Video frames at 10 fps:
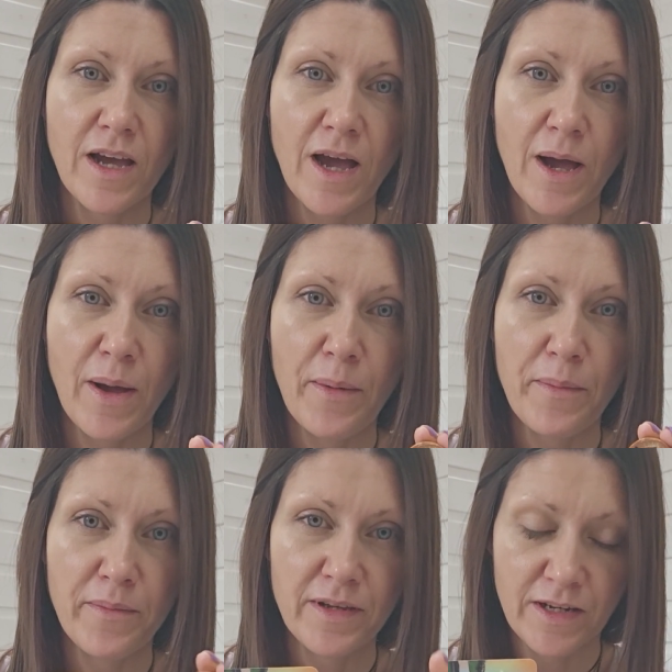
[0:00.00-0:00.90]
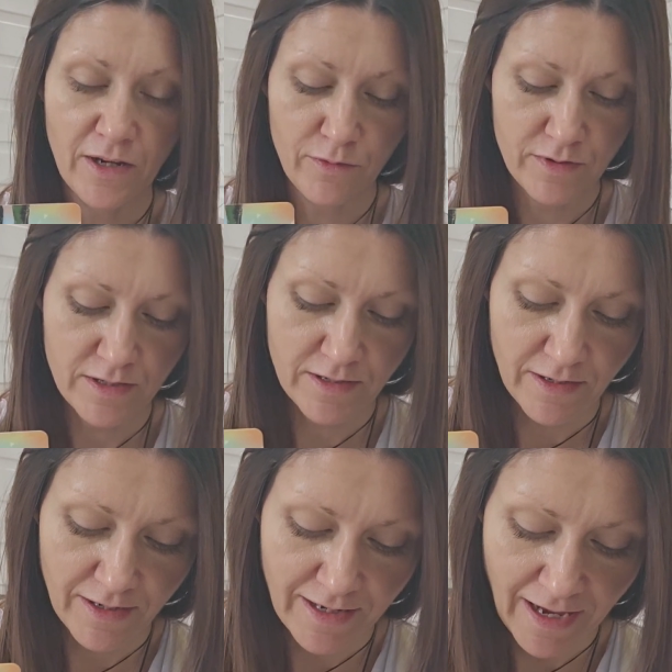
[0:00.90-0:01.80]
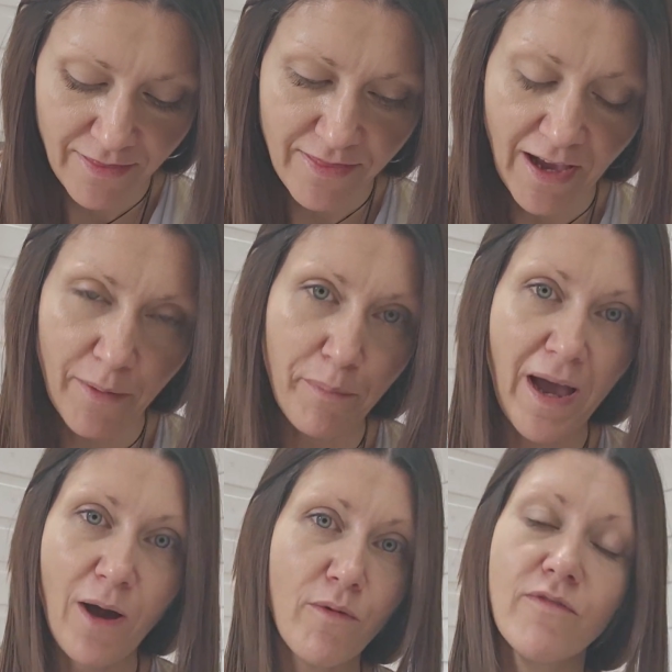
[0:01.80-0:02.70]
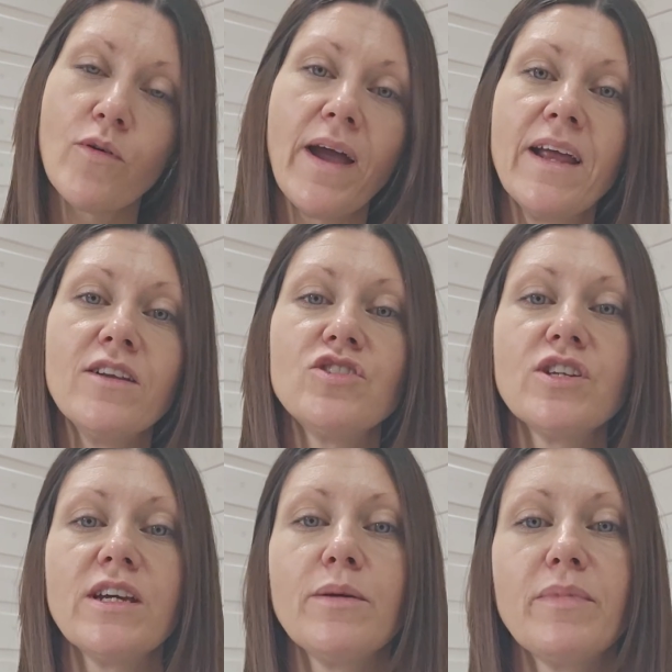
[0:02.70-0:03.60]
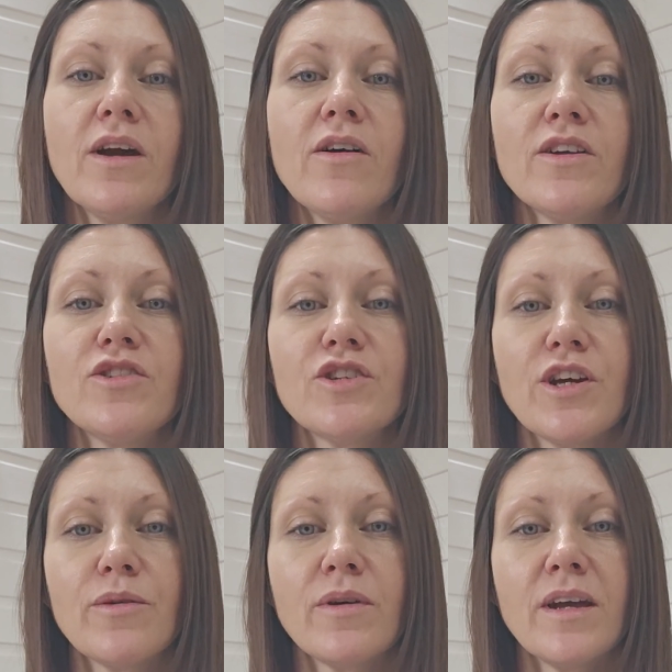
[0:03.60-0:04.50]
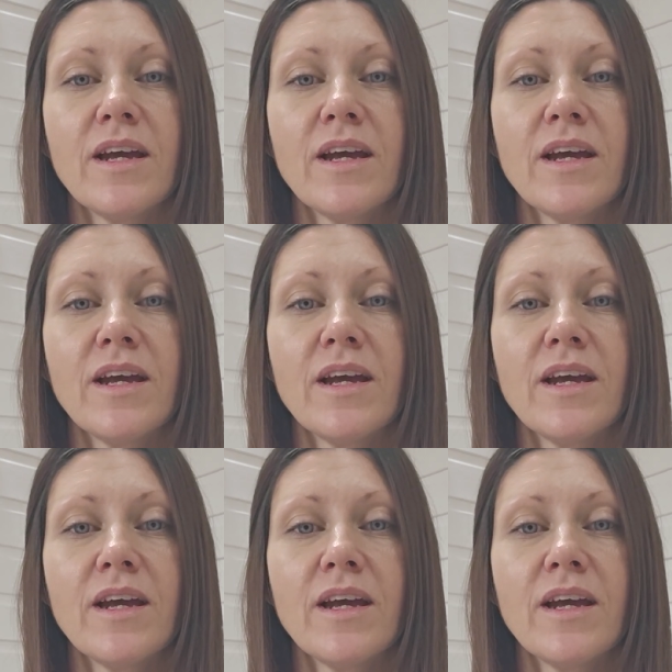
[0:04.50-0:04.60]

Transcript: You know, get that powerful energy behind you.